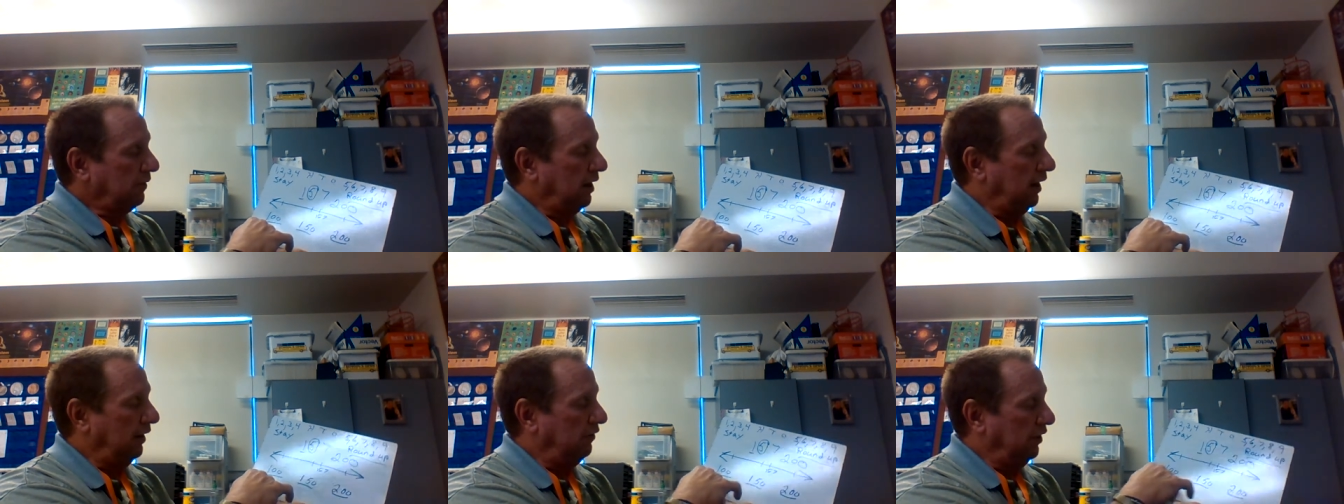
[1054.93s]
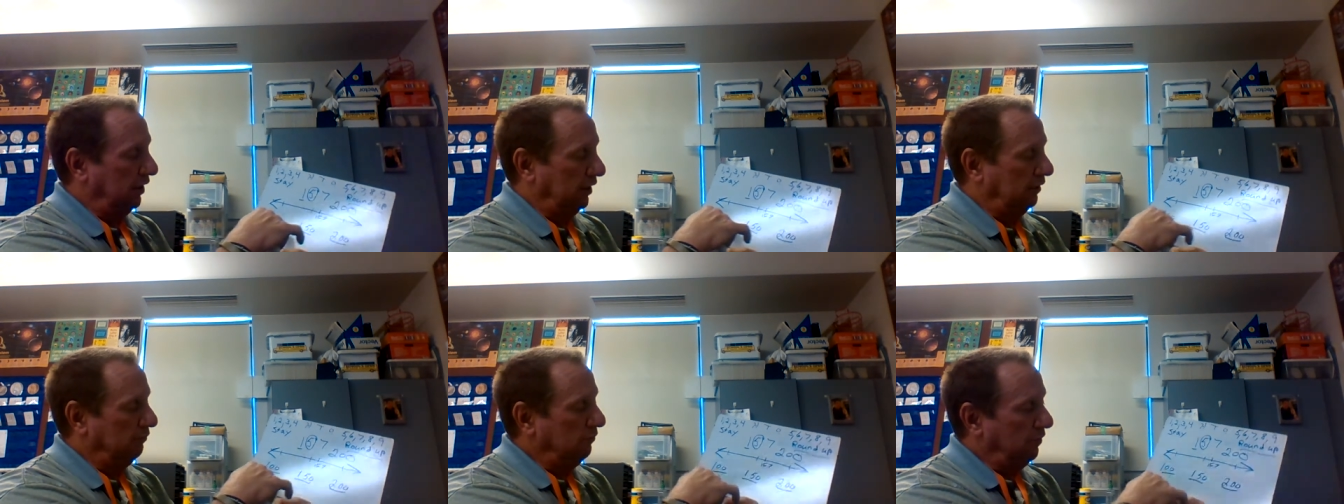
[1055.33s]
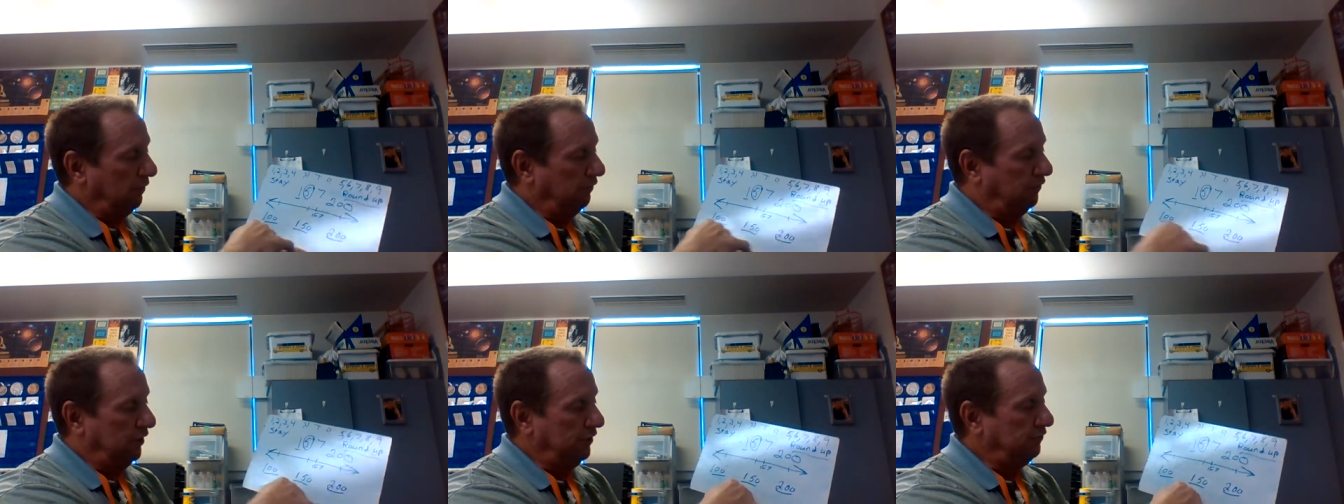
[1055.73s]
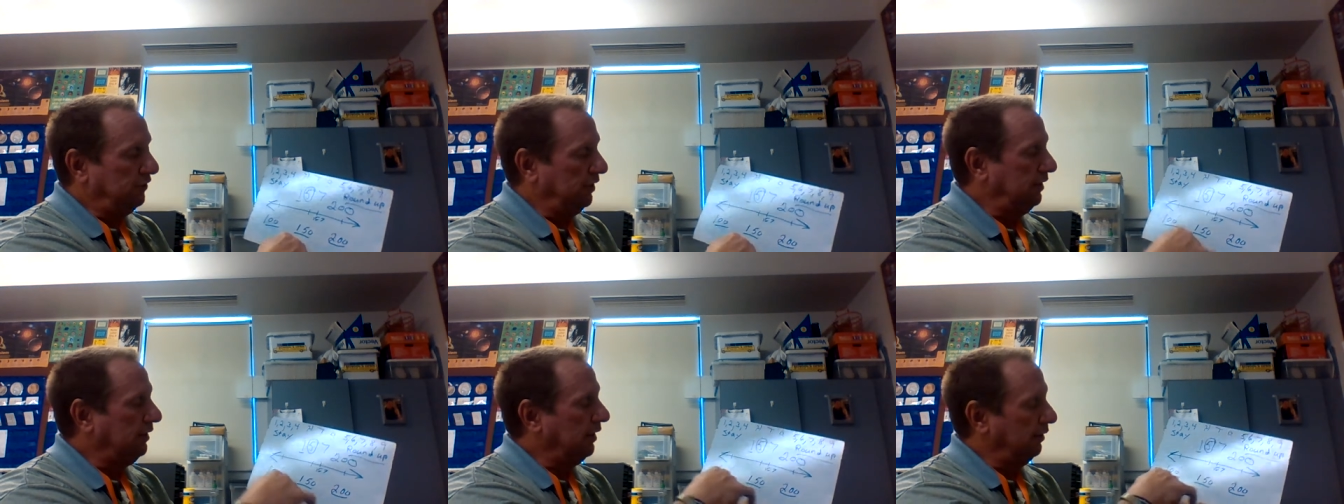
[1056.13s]
And then
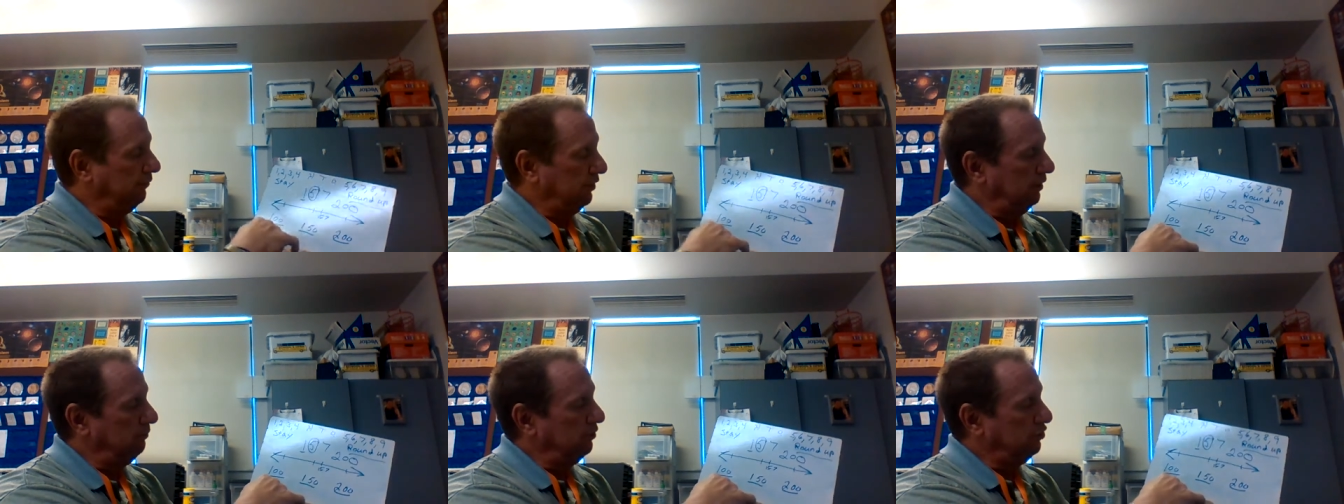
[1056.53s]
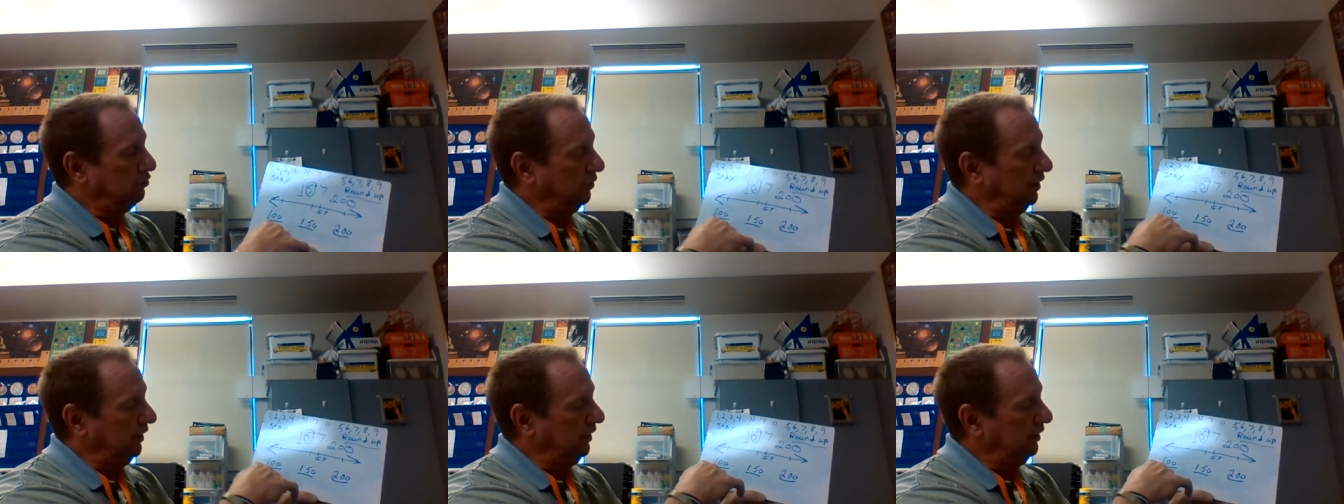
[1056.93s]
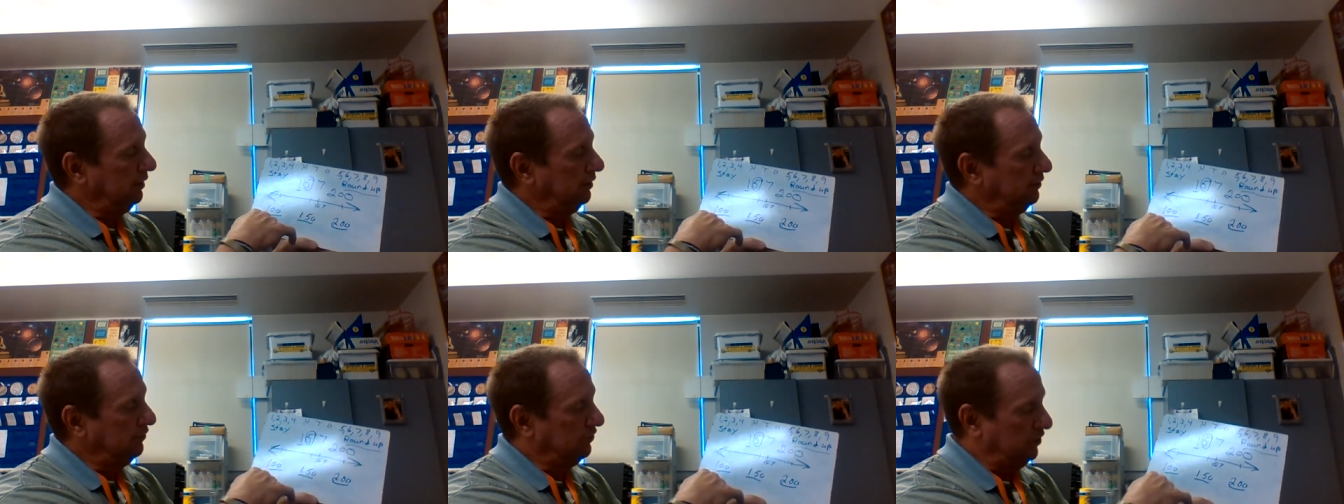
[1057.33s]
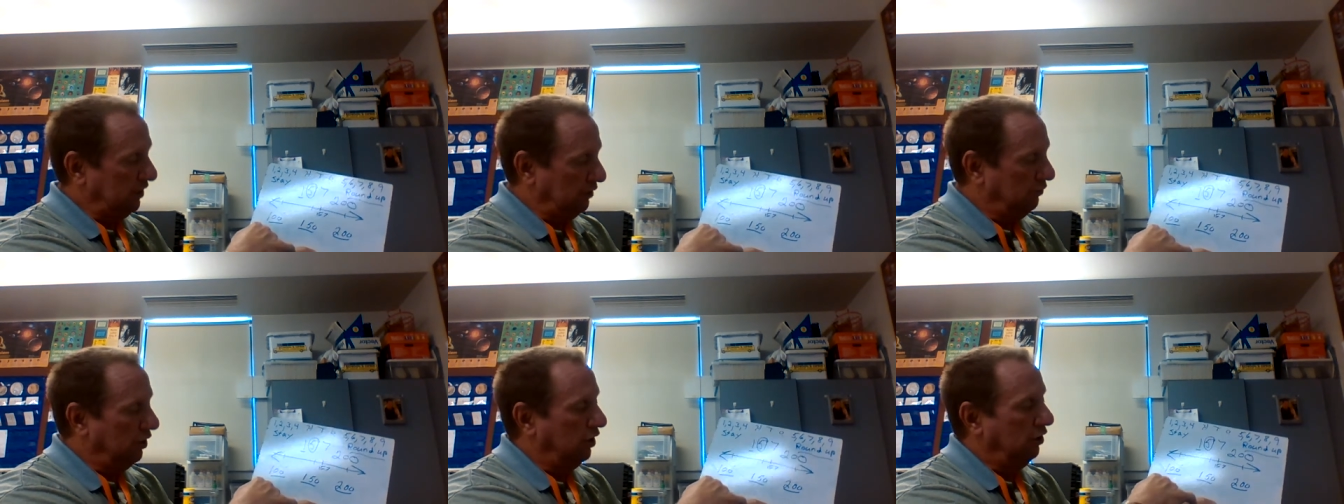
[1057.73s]
50 comes in between
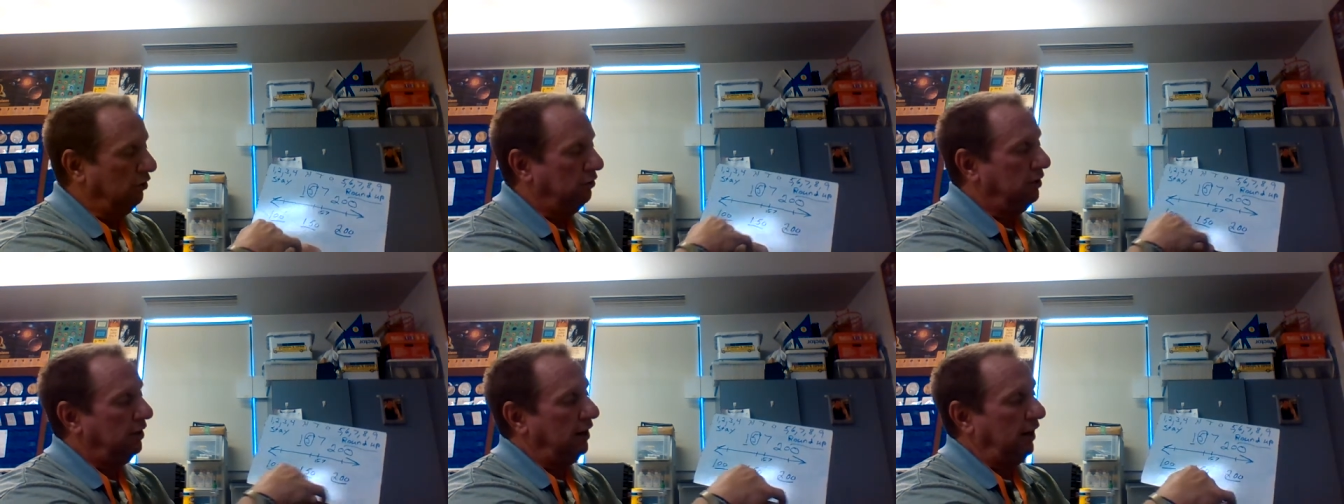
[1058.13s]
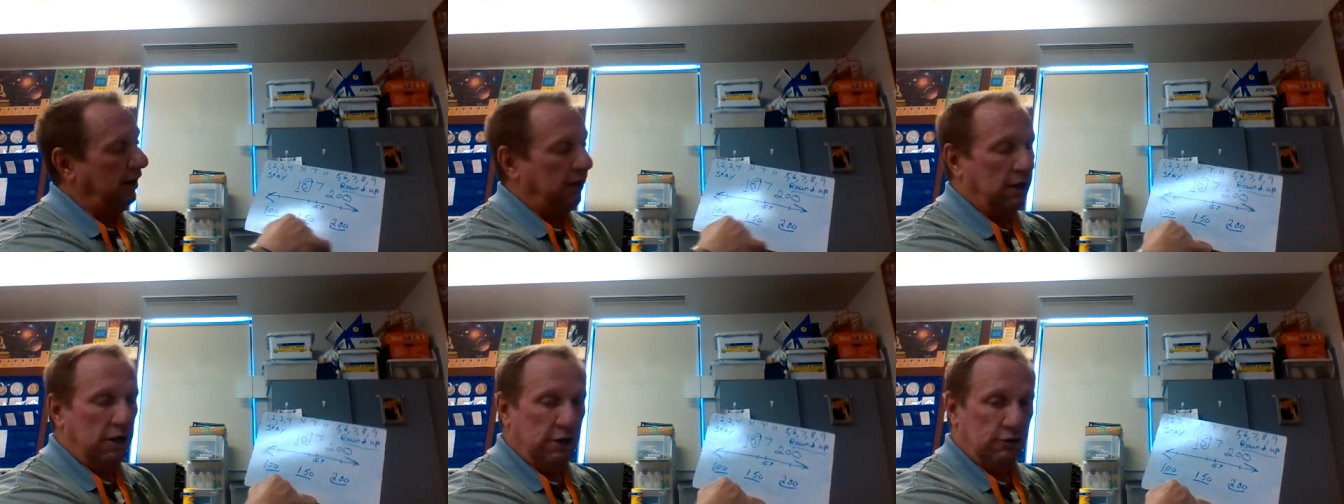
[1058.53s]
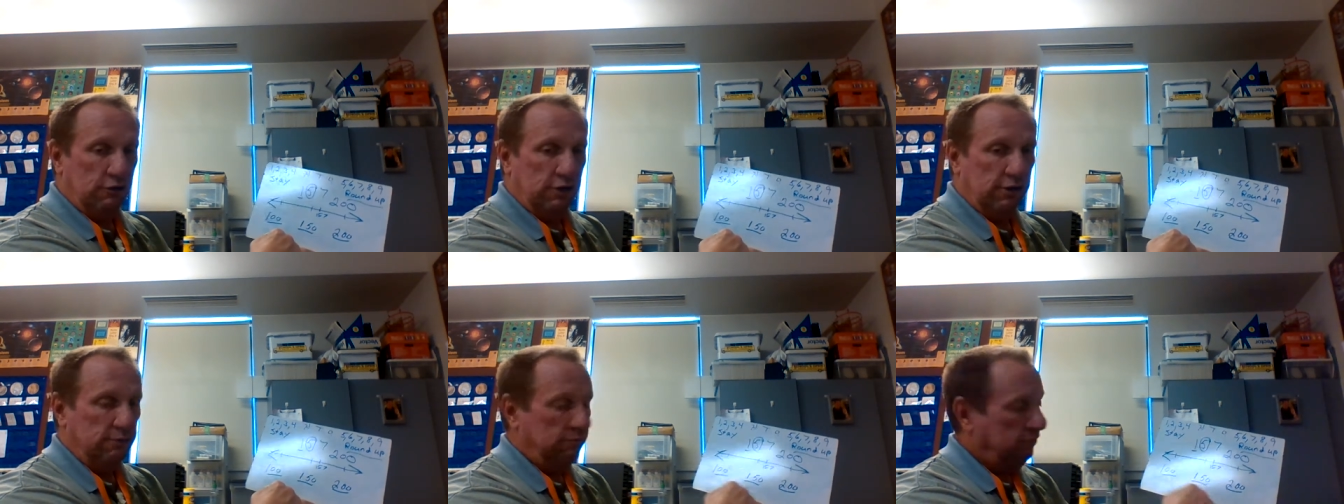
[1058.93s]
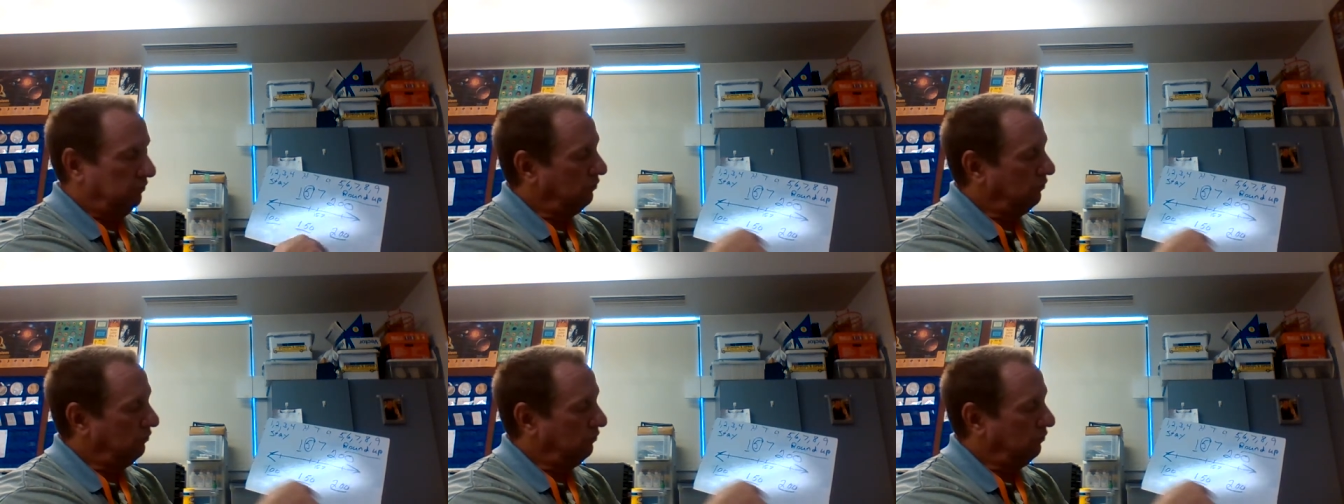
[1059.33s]
zero and 100